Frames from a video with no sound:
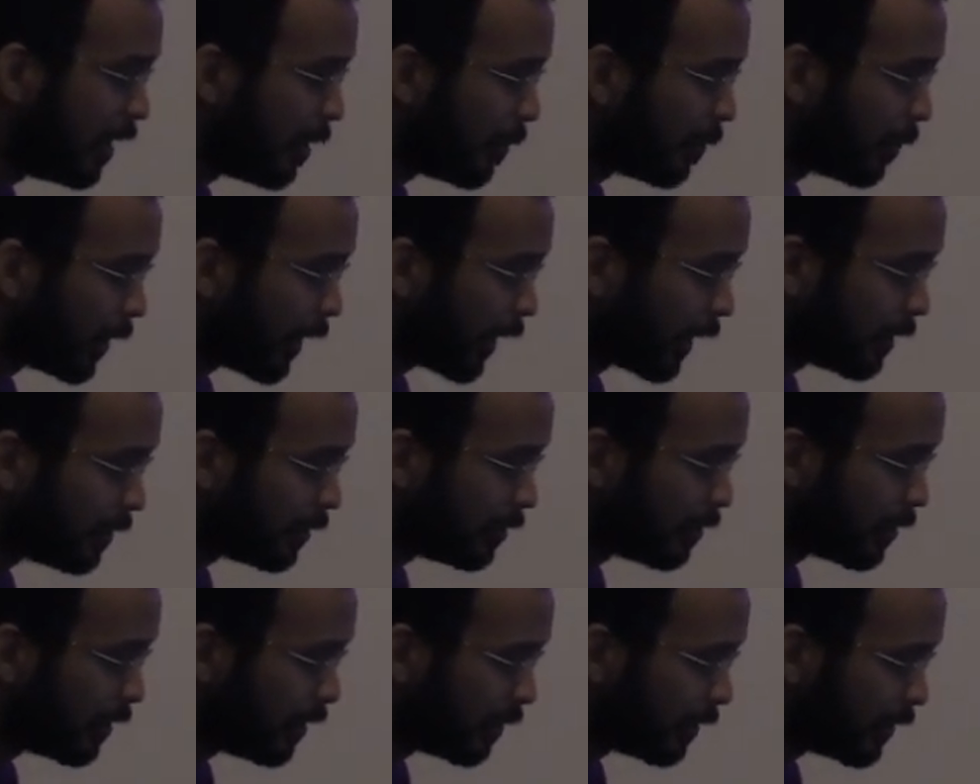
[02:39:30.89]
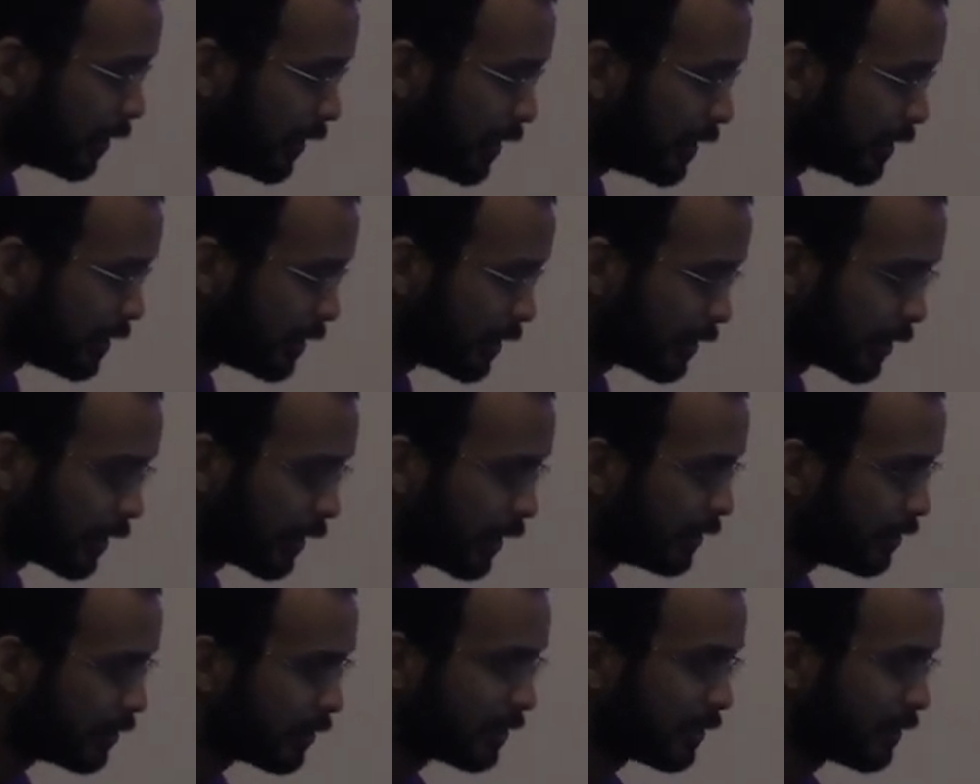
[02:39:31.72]
But I could do it even easier
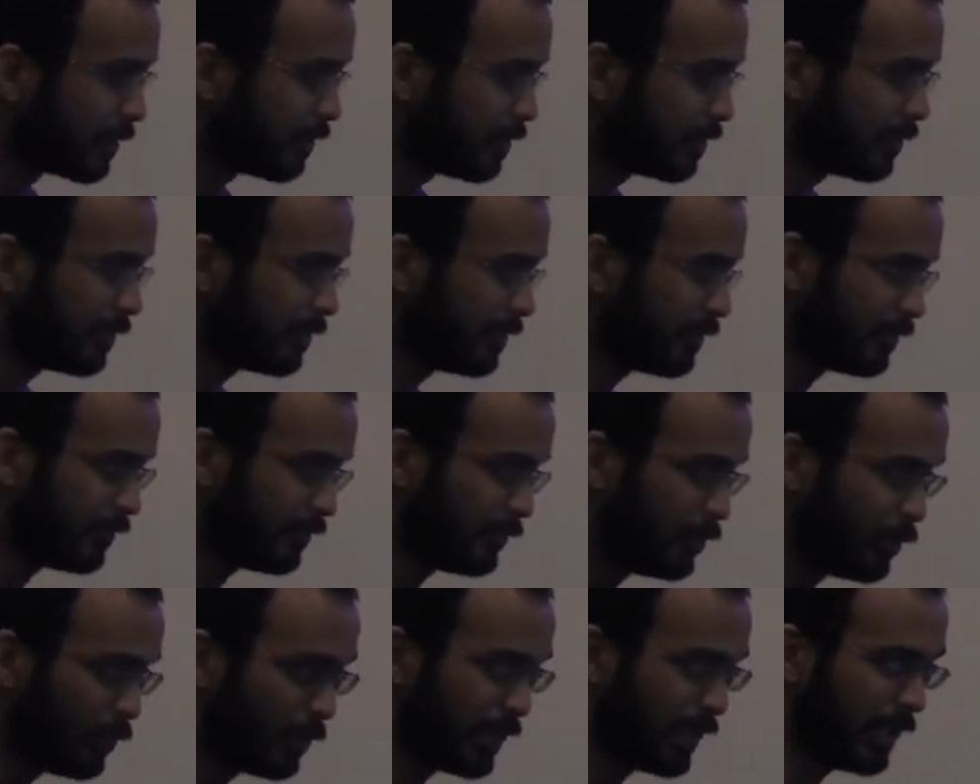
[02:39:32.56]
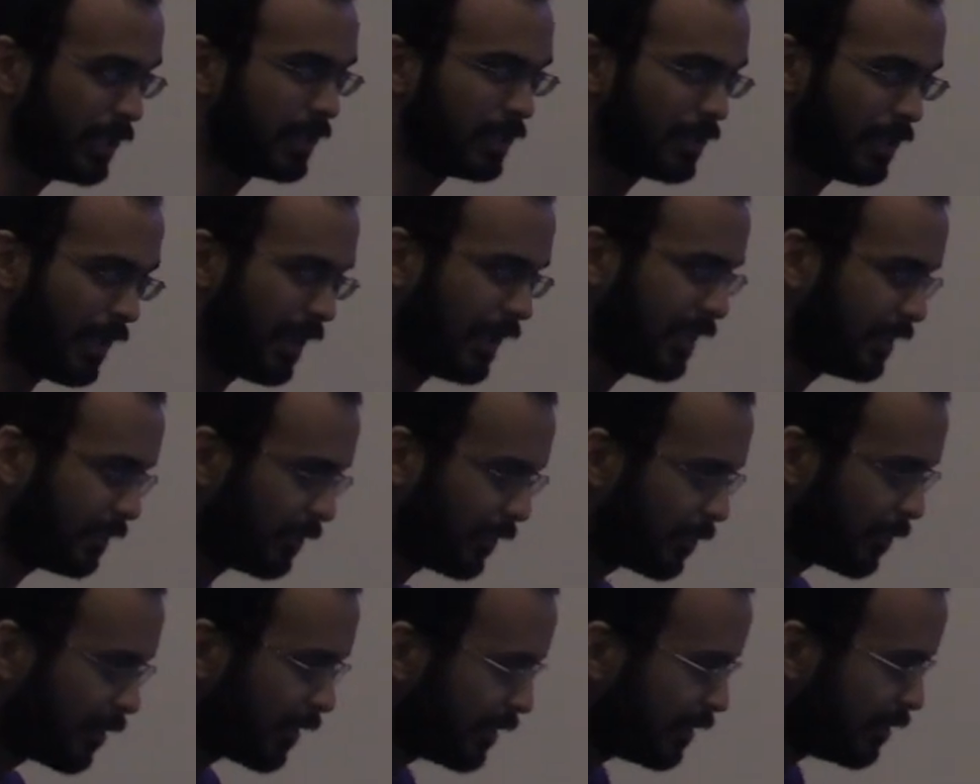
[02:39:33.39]
and just do it in line if I
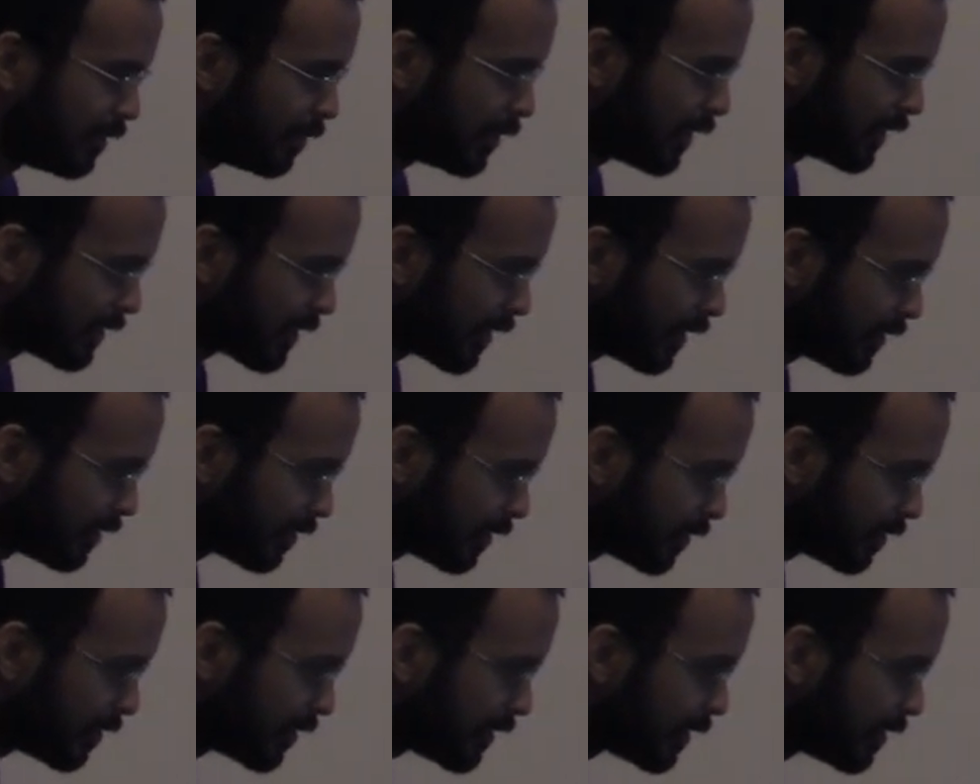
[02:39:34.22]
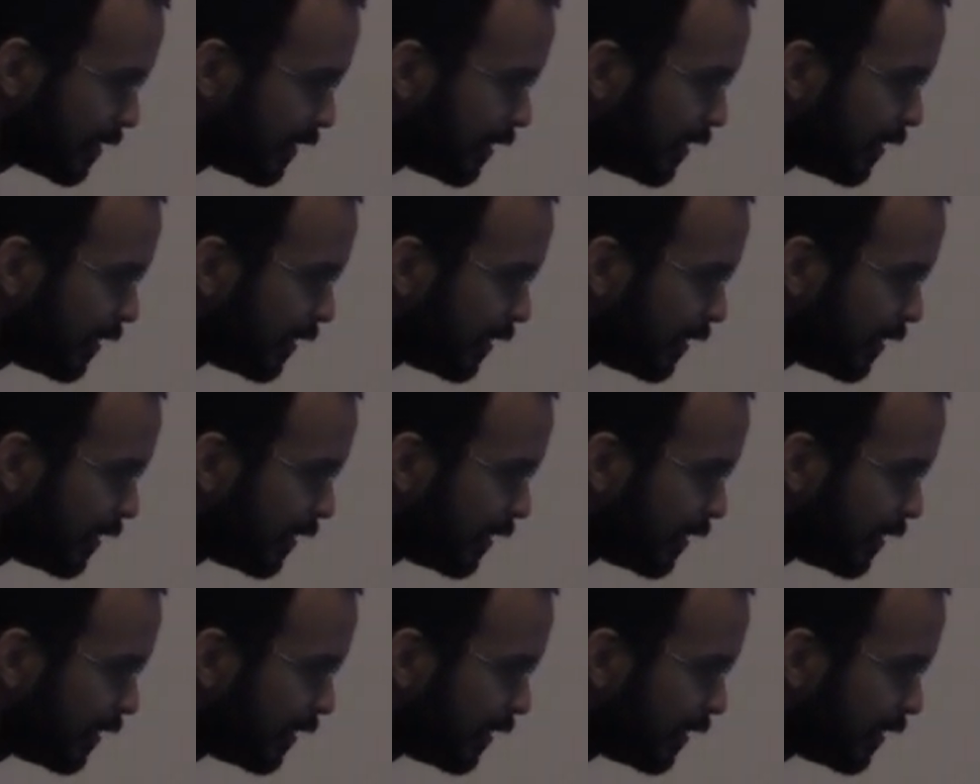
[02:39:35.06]
wanted to, but it's kind of gross.